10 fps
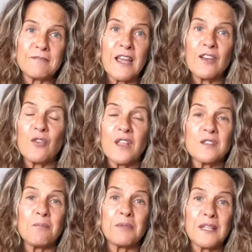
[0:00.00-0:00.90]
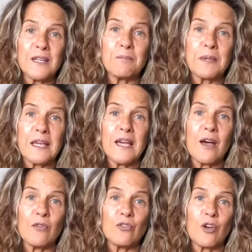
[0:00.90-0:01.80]
I know that's a bleak, bleak
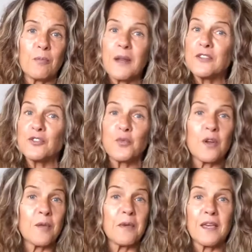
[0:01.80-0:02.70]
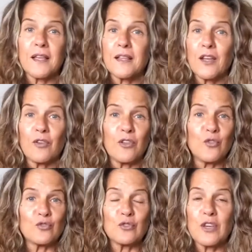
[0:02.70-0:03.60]
outlook, but I just wanted to make it clear to
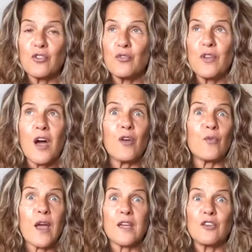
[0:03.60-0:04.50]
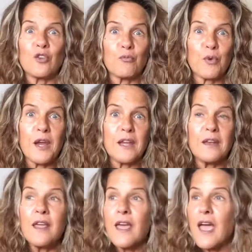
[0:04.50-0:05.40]
you so that you're not racking your brain
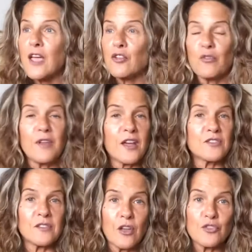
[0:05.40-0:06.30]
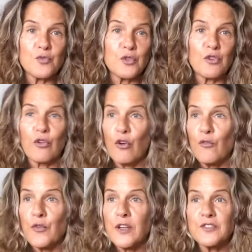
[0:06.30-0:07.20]
at your next lunch with your
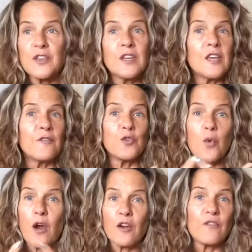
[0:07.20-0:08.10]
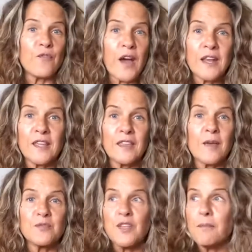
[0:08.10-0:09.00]
girlfriends if you are confiding in
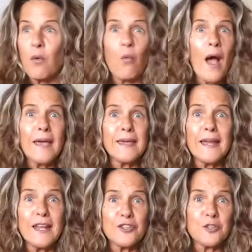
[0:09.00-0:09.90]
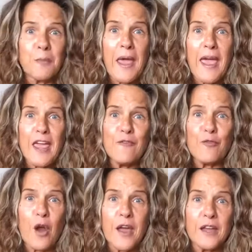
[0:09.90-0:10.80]
them saying, but why can't he just behave
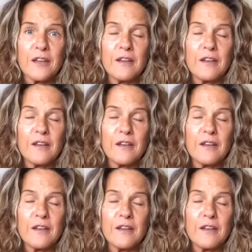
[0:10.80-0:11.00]
right?